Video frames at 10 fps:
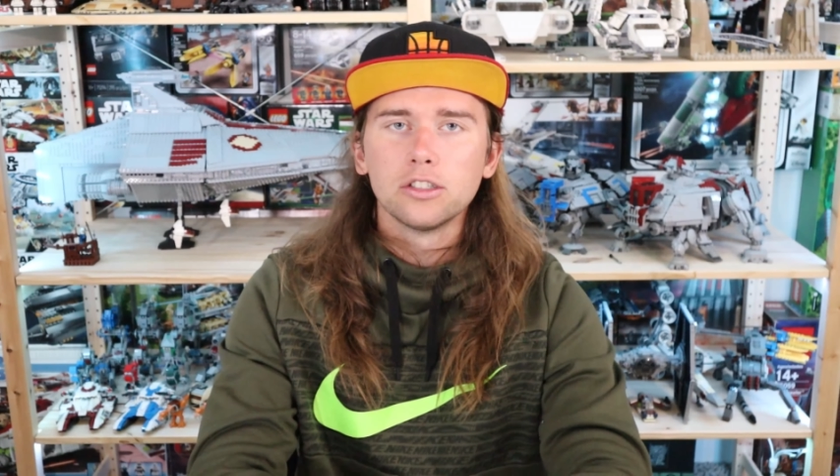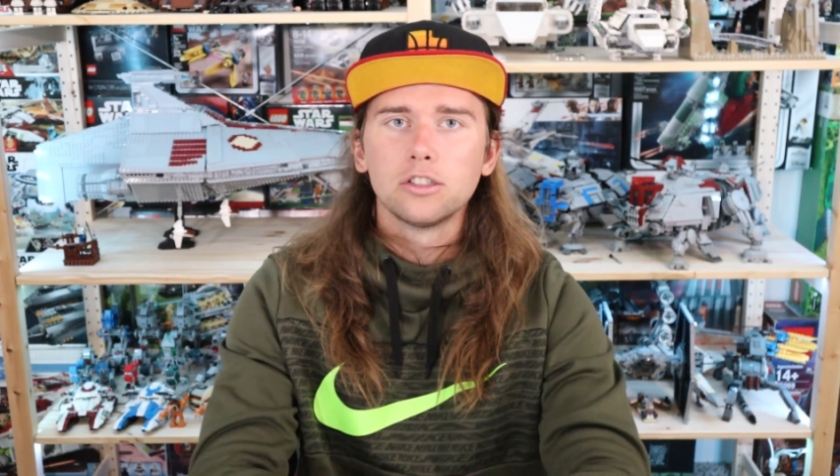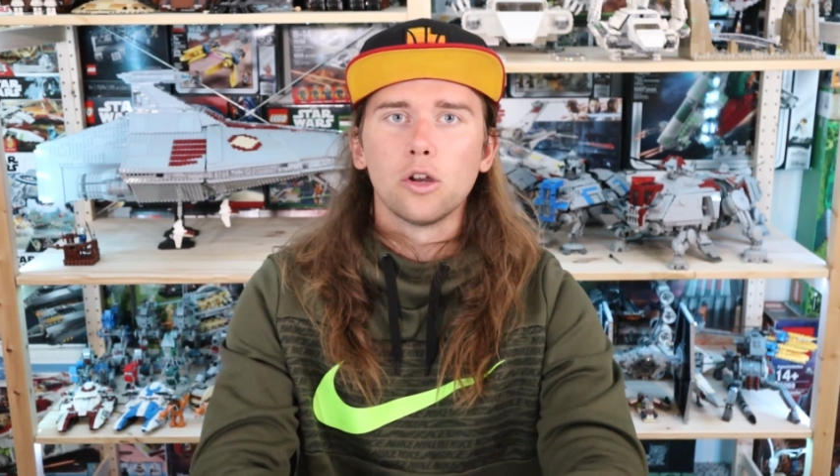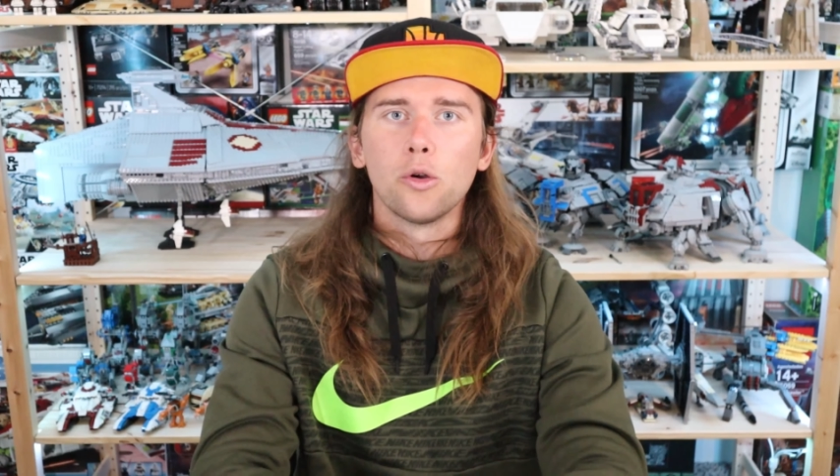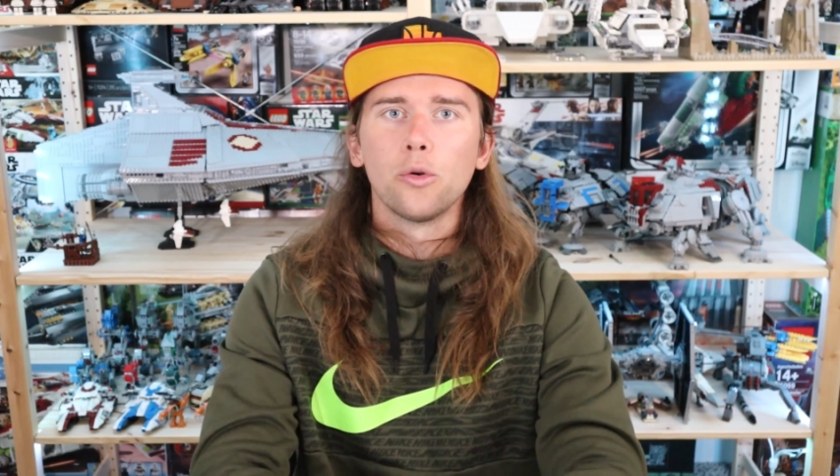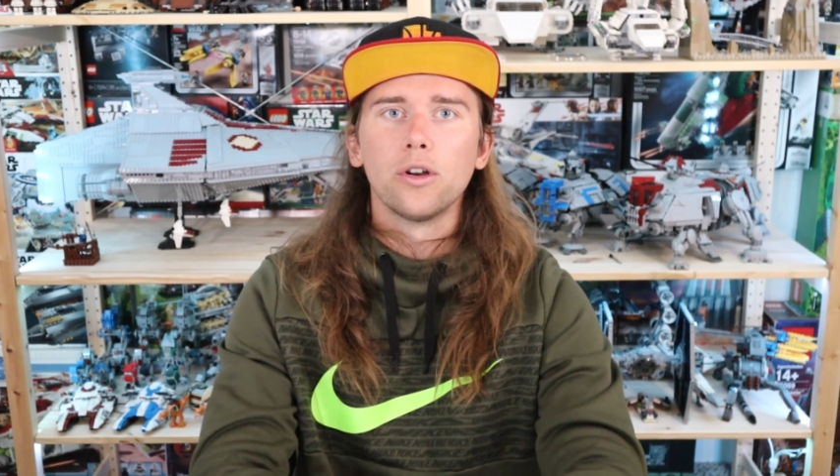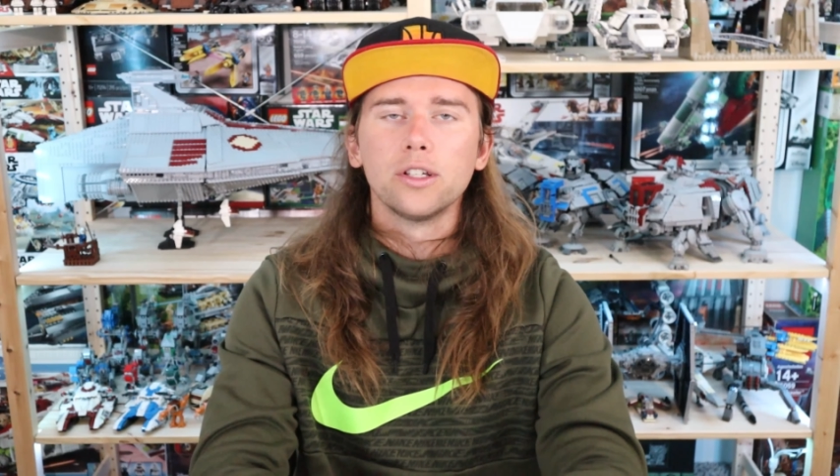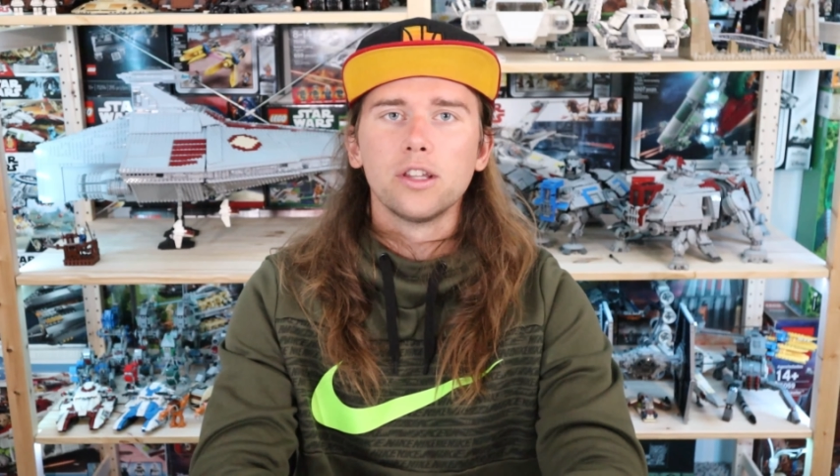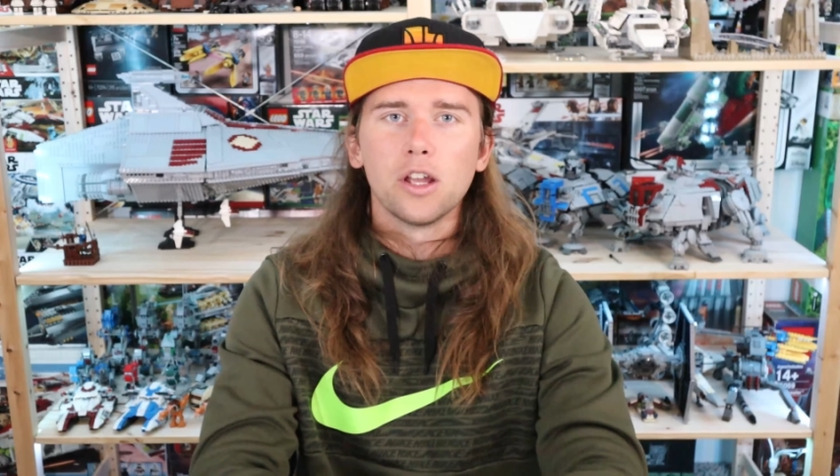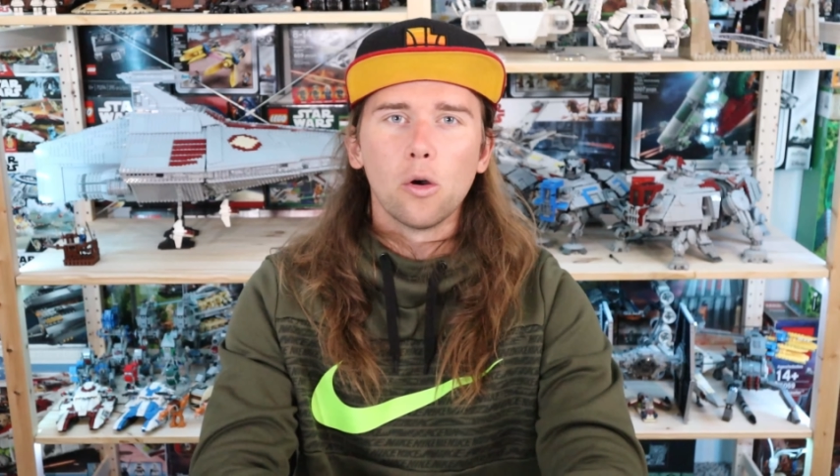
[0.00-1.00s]
So
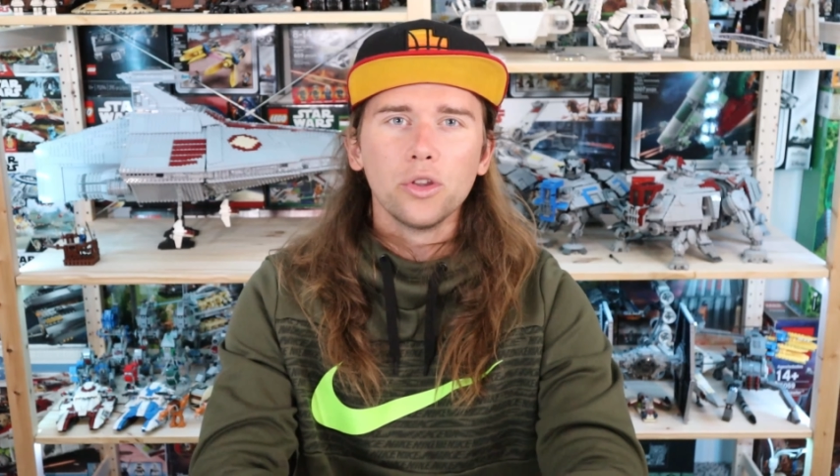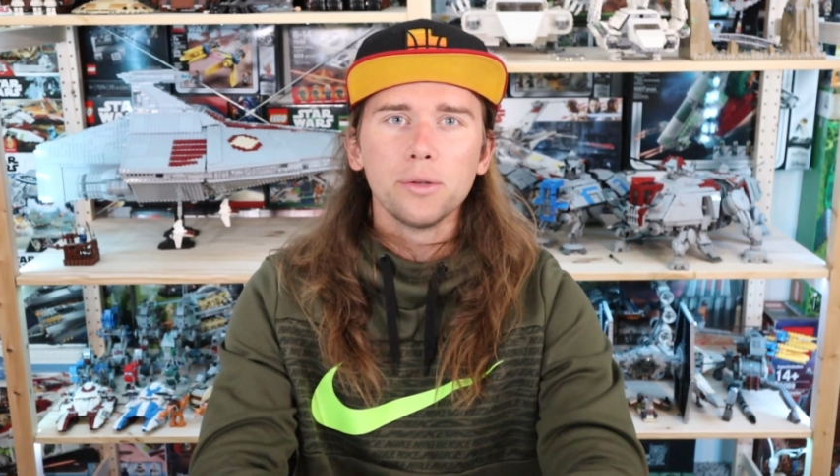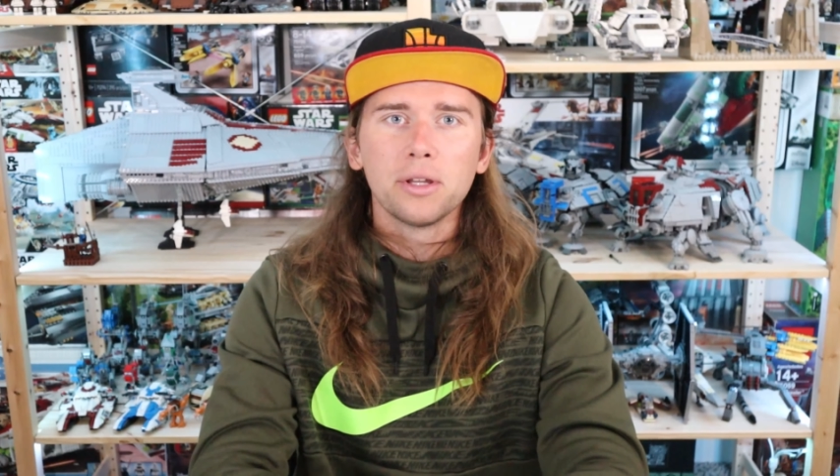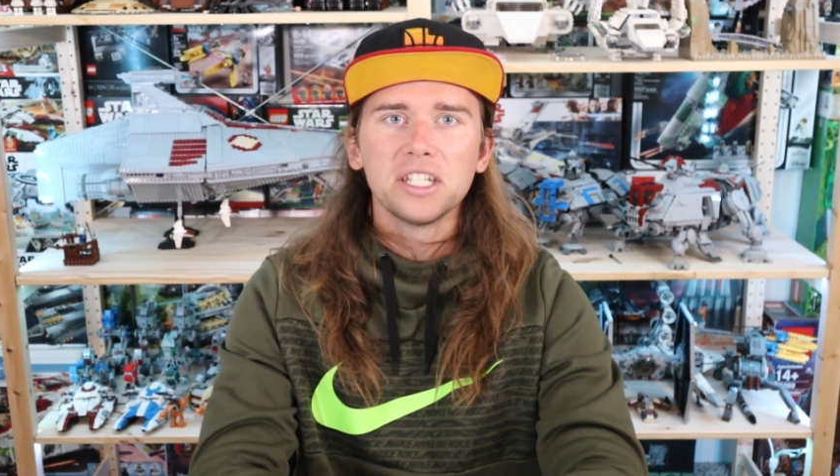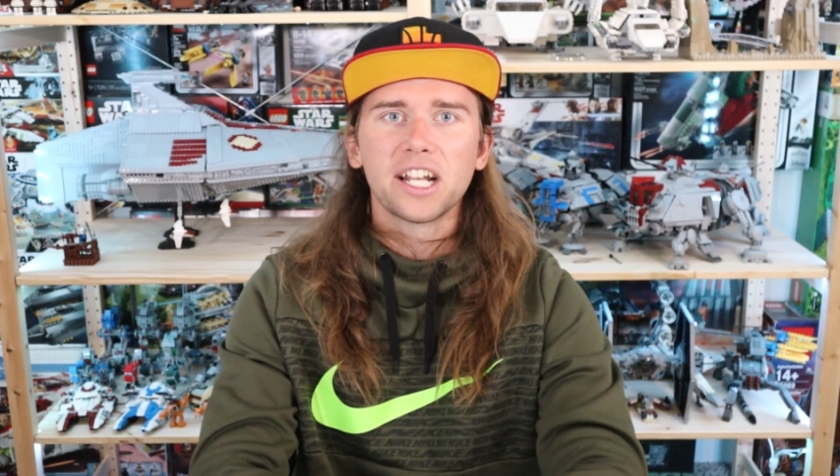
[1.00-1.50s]
the only place